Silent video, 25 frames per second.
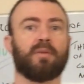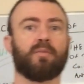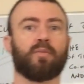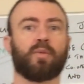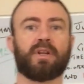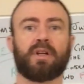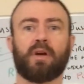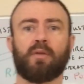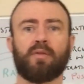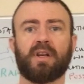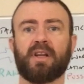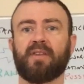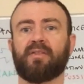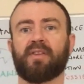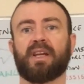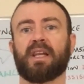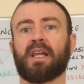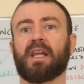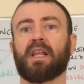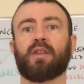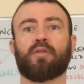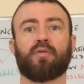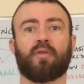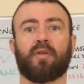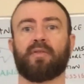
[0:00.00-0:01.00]
We don't live in
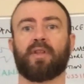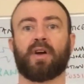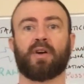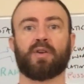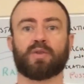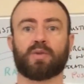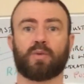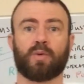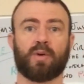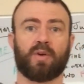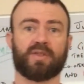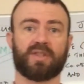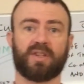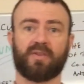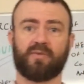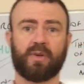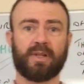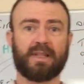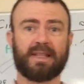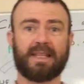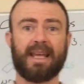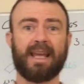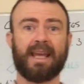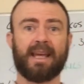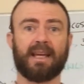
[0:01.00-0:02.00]
either of those worlds. If we
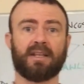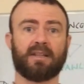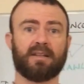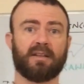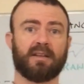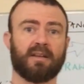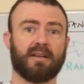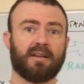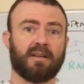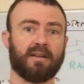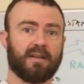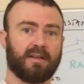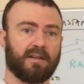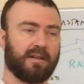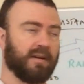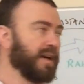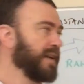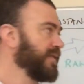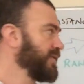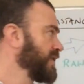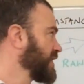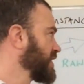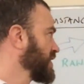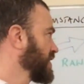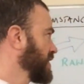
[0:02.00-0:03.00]
did,
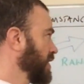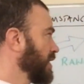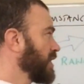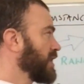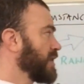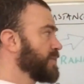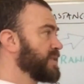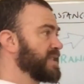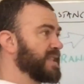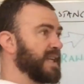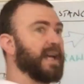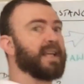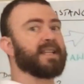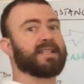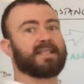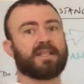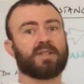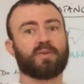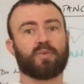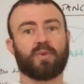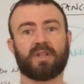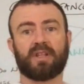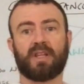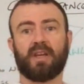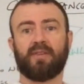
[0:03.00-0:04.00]
if the
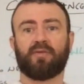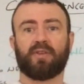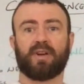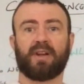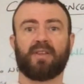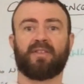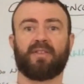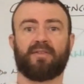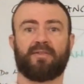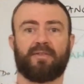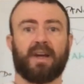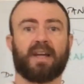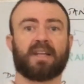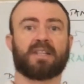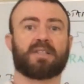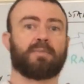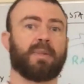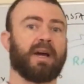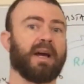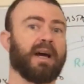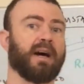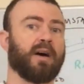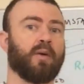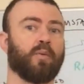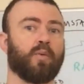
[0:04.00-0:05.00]
circumstances were different, if the facts
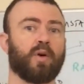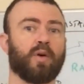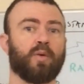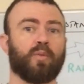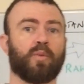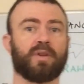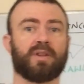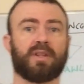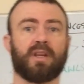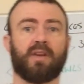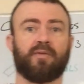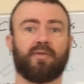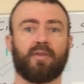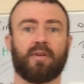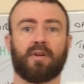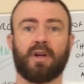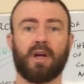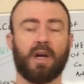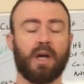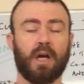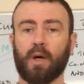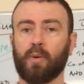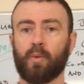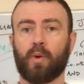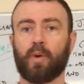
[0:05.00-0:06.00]
about our world were different,
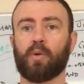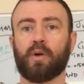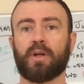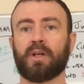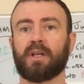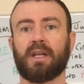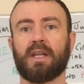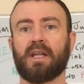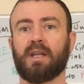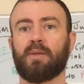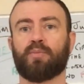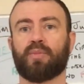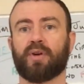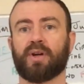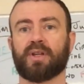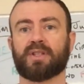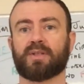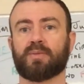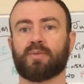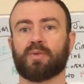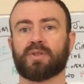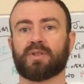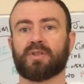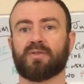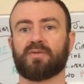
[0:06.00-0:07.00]
we wouldn't need
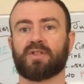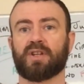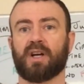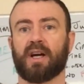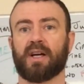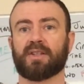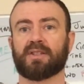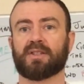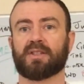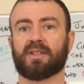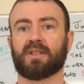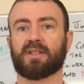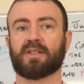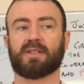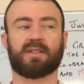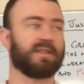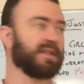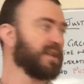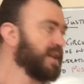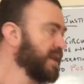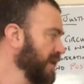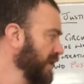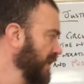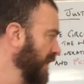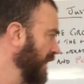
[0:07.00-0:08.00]
principles of justice.
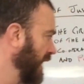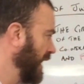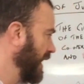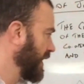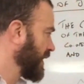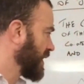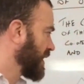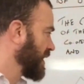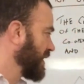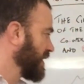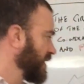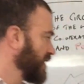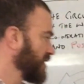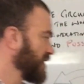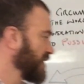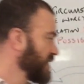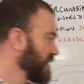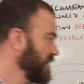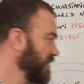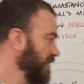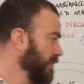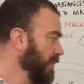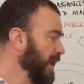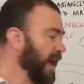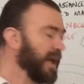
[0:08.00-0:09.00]
Under
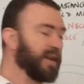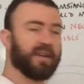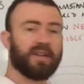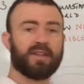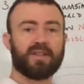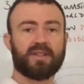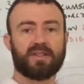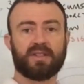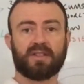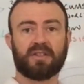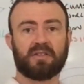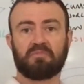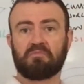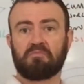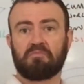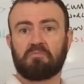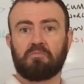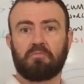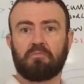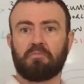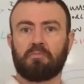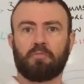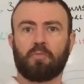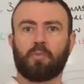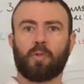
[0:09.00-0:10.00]
conditions of abundance,
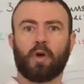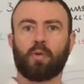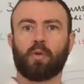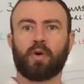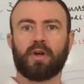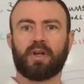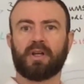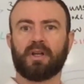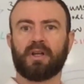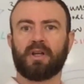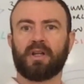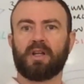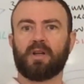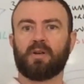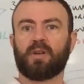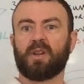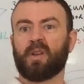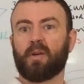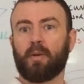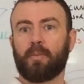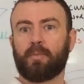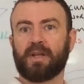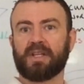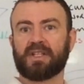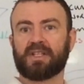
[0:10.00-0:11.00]
we wouldn't need them,
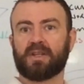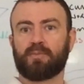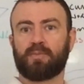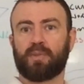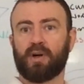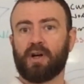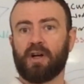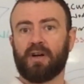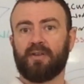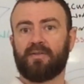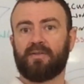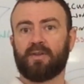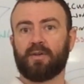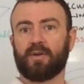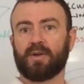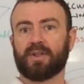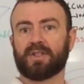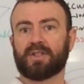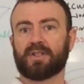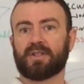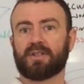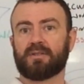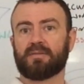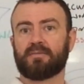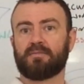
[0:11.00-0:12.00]
they would be
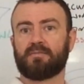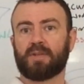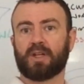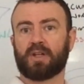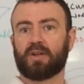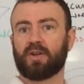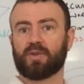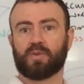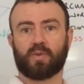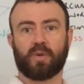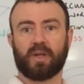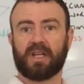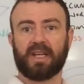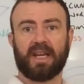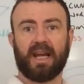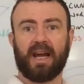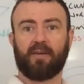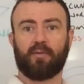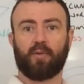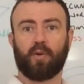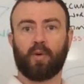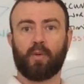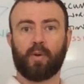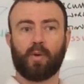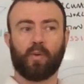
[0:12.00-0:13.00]
superfluous, because we could
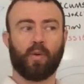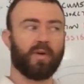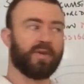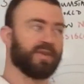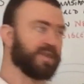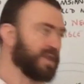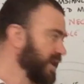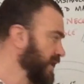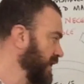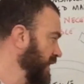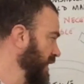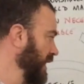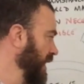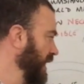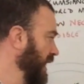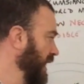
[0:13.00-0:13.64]
have what we wanted.